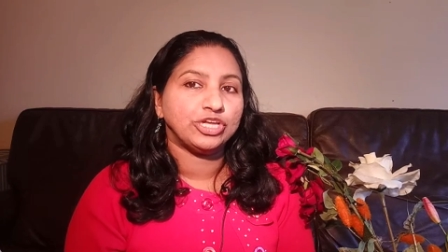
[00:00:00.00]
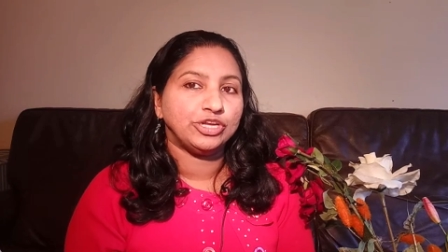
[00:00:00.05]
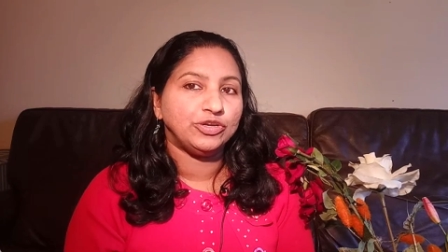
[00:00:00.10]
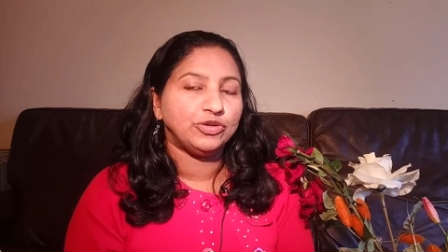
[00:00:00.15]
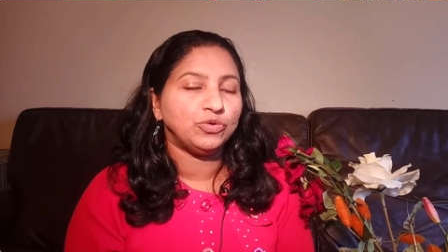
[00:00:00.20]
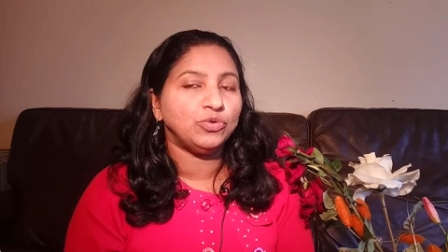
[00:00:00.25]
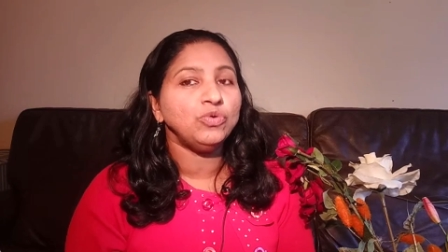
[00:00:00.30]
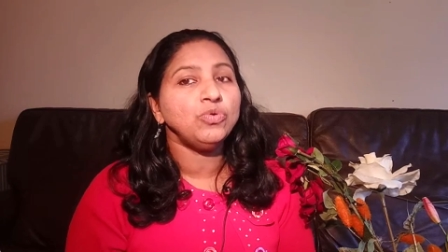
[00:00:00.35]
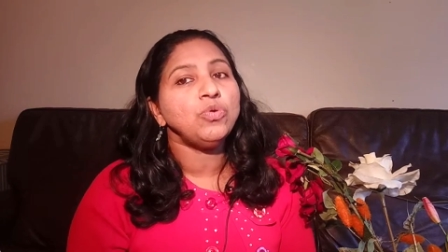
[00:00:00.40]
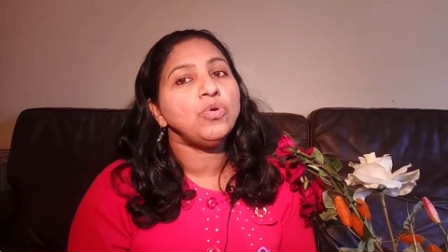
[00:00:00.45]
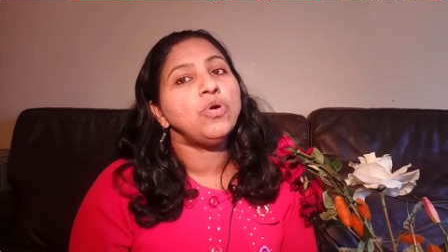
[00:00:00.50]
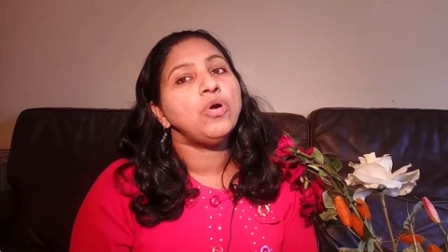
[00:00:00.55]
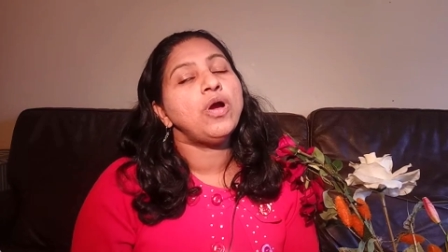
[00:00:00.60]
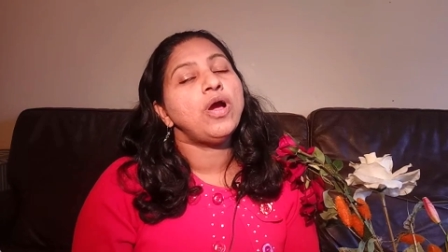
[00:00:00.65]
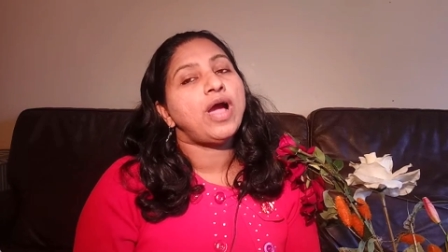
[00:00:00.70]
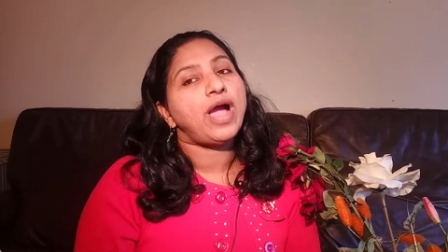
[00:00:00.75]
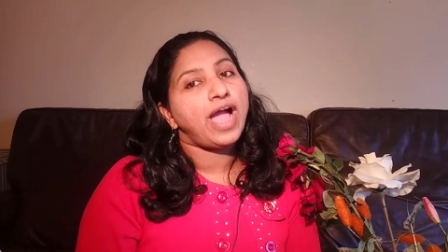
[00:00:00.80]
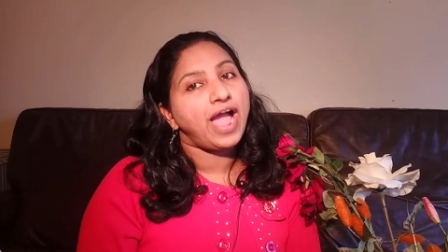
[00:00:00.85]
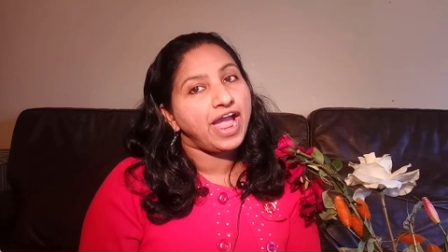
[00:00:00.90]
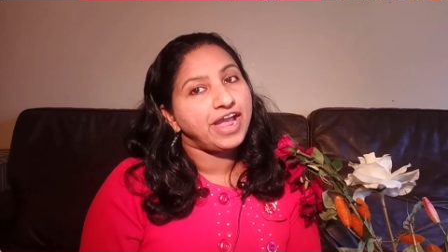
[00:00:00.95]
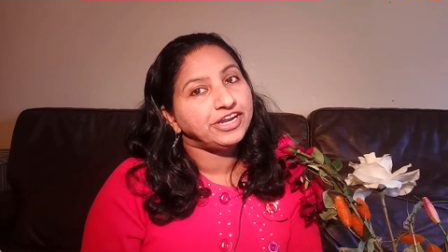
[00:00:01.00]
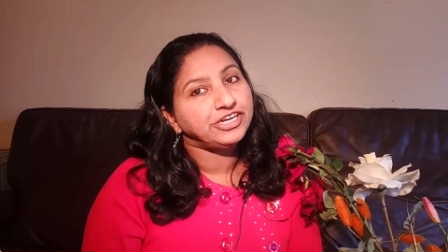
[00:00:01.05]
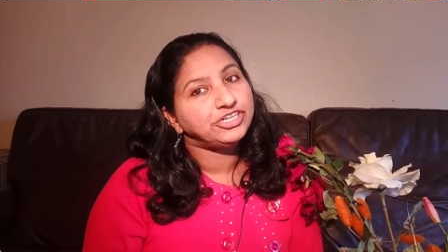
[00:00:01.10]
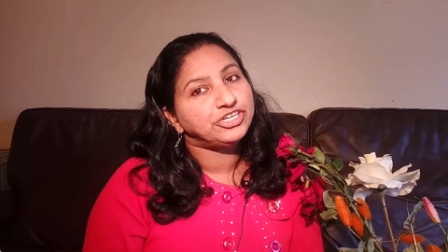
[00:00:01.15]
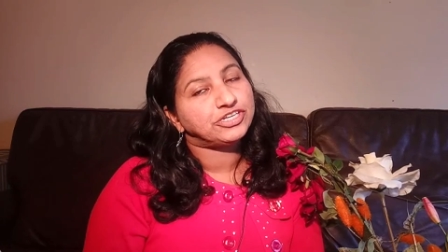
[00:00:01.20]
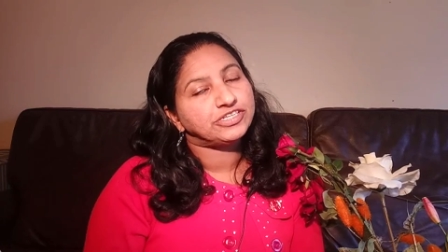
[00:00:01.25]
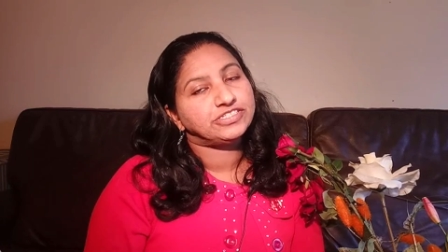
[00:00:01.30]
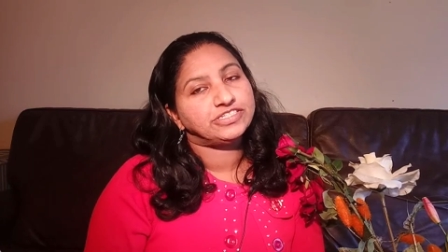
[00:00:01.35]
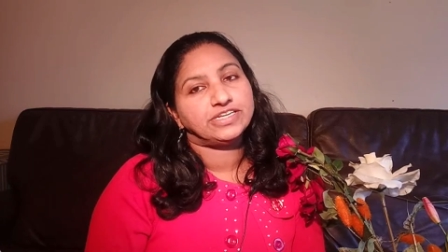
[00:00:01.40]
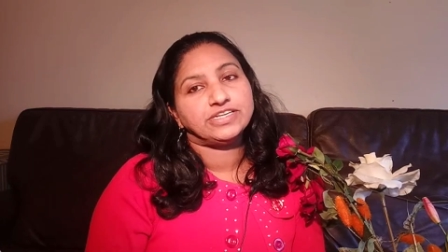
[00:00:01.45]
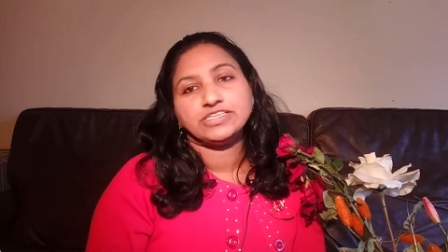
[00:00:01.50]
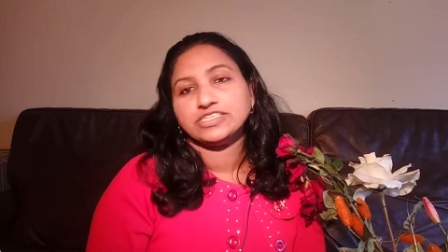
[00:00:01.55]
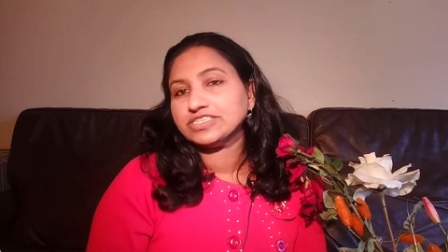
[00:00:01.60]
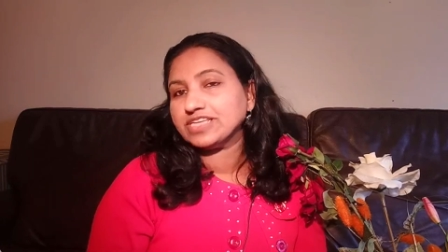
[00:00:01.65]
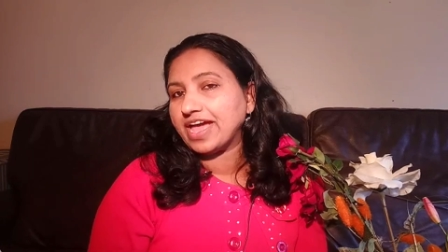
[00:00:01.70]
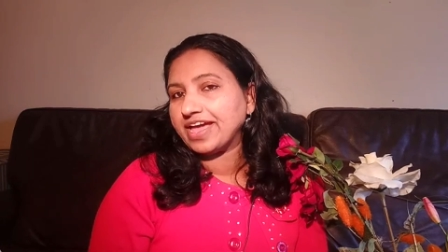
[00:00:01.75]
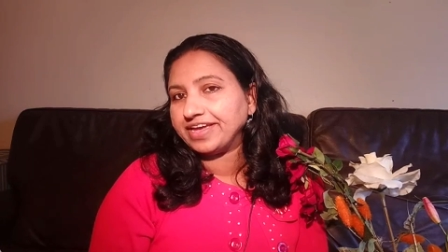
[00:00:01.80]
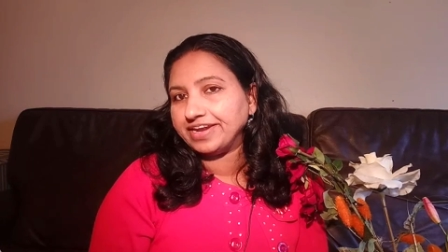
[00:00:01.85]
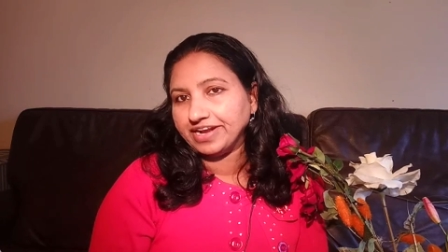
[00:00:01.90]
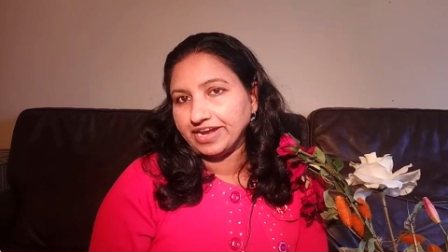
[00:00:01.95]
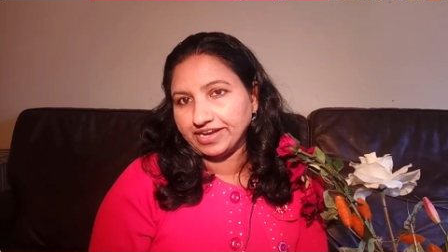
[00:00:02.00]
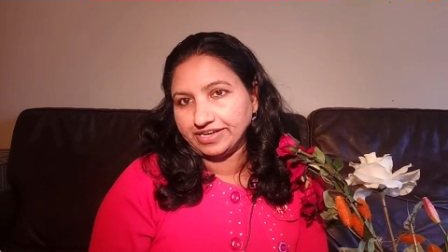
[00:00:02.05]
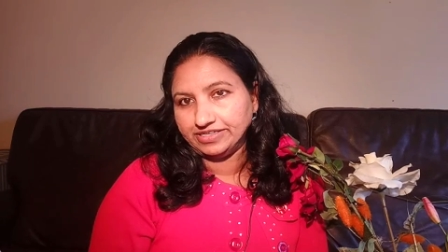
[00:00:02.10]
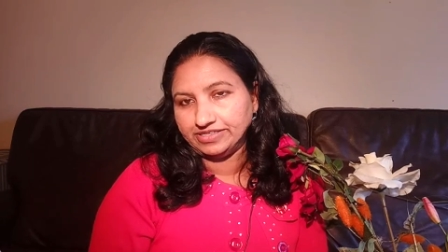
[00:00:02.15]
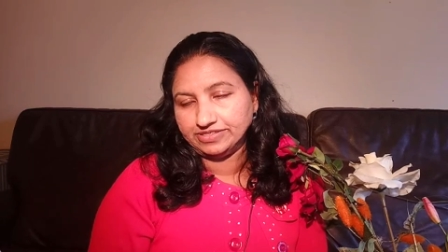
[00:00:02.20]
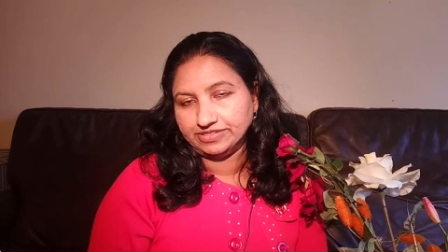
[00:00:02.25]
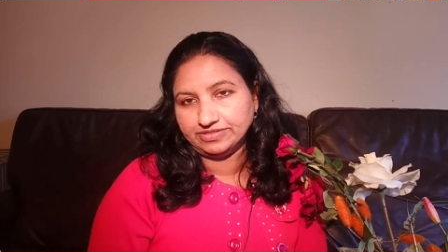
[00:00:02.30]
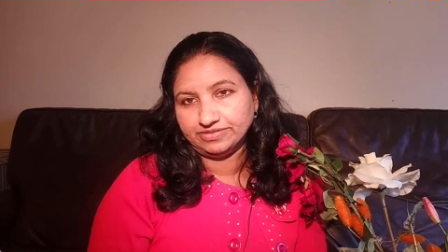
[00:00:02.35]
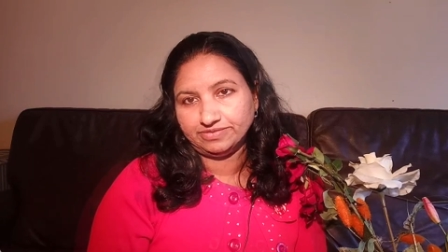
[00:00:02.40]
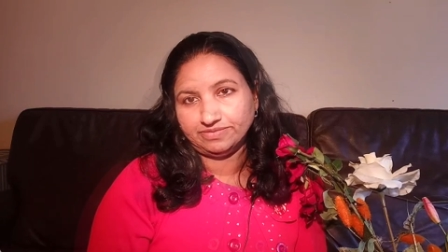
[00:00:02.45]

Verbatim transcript: into hydrogen cyanide.